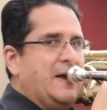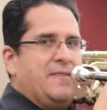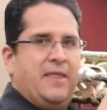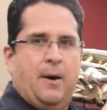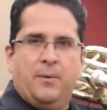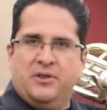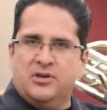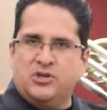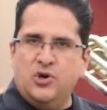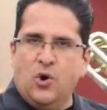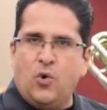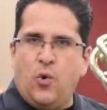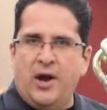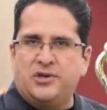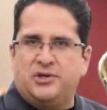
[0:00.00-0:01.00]
That way there's no
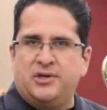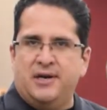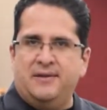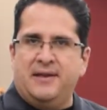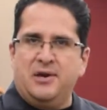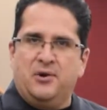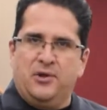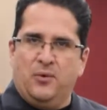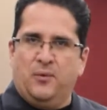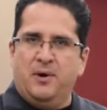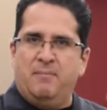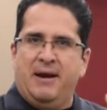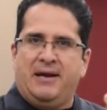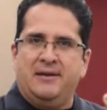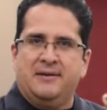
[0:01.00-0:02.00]
question that you're the
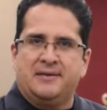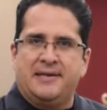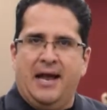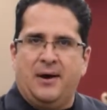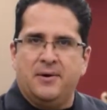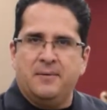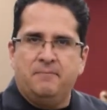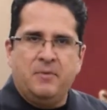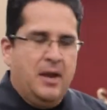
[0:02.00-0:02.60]
one making the sound.